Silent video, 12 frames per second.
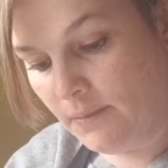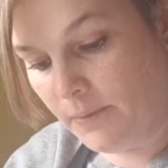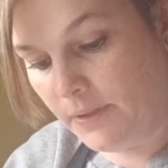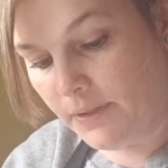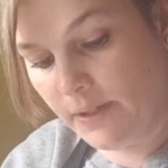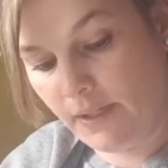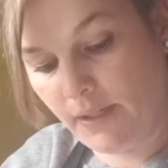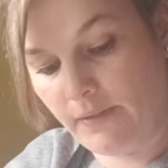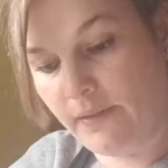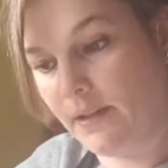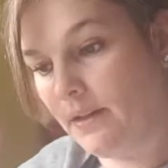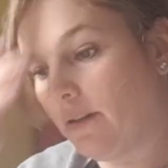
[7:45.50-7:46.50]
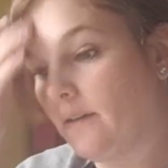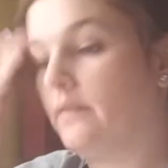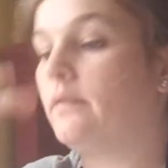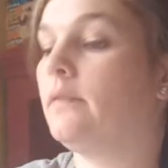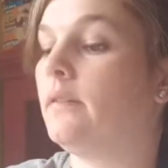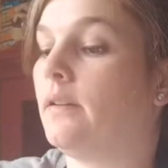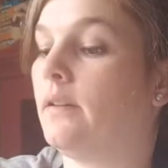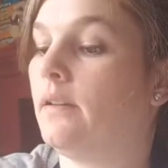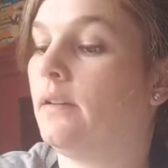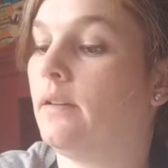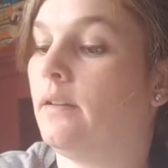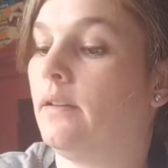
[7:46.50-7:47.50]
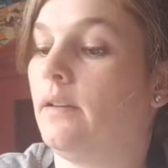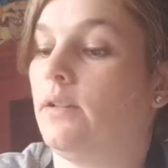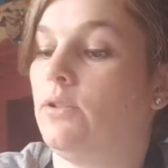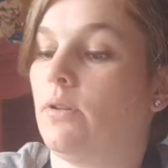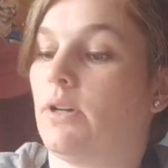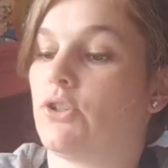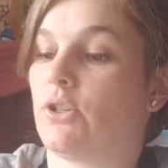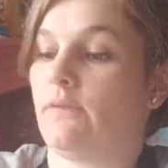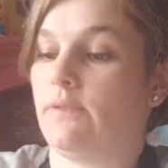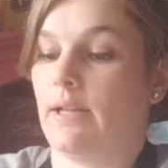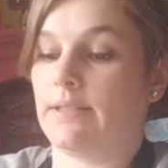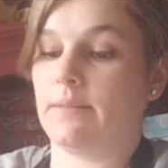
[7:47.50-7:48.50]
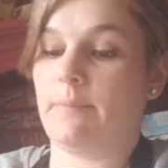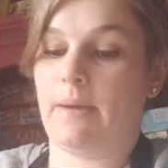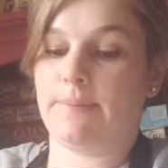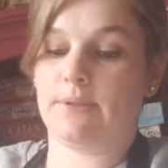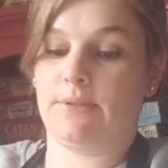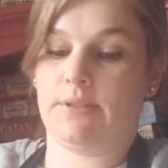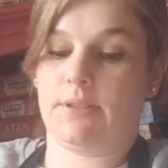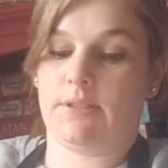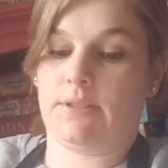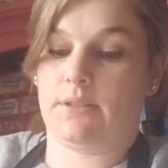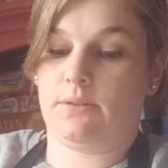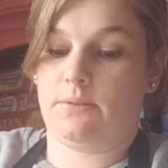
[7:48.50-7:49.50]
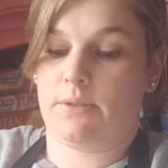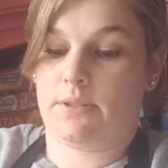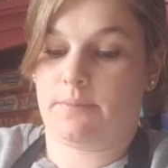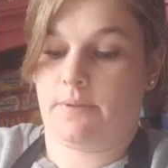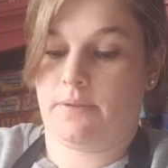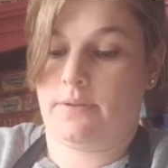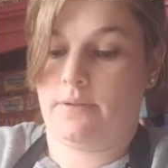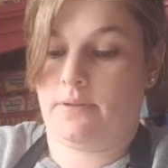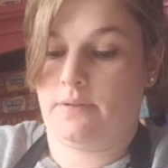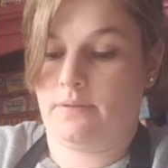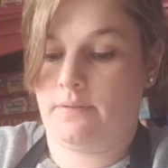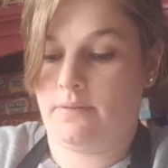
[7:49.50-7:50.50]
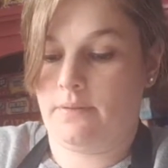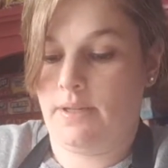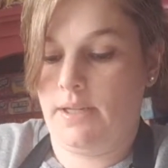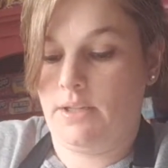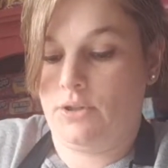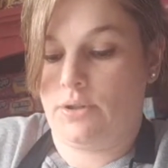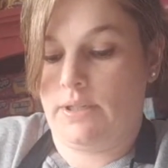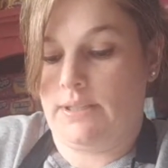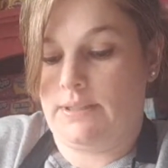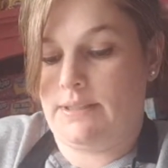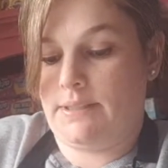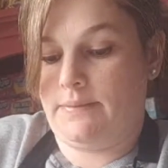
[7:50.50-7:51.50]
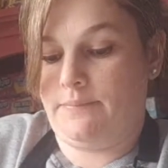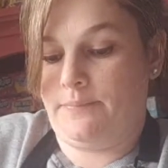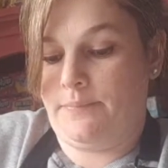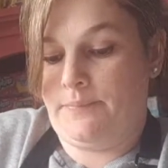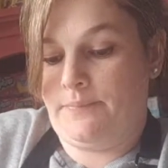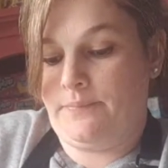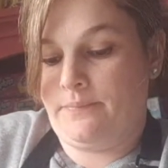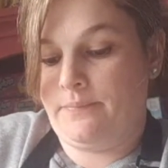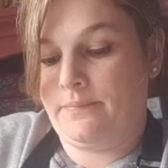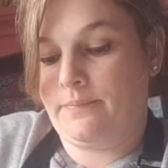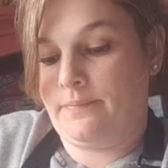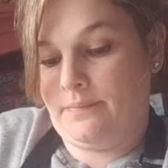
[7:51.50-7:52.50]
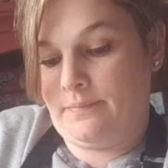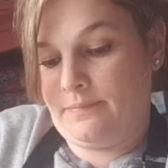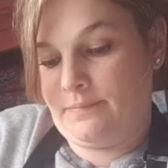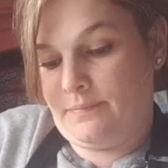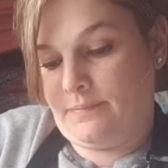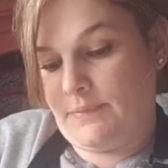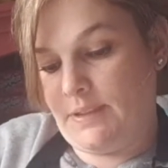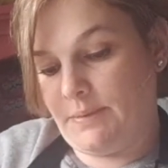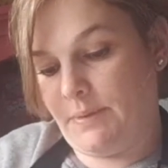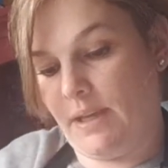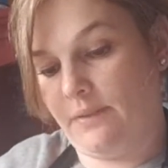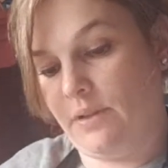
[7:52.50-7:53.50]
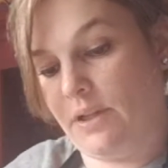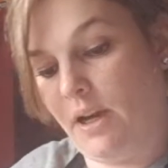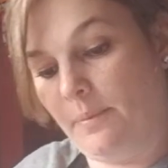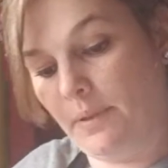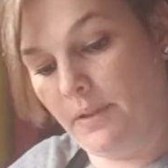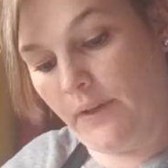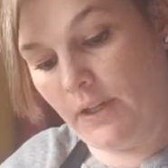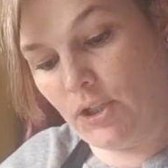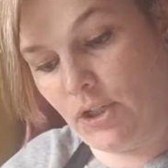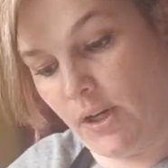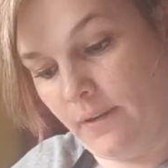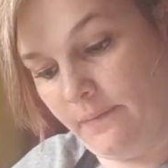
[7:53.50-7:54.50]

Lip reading: We are getting there. And you guys should have lots of popsicle sticks to do this with in your kits, because we gave you a couple of extra.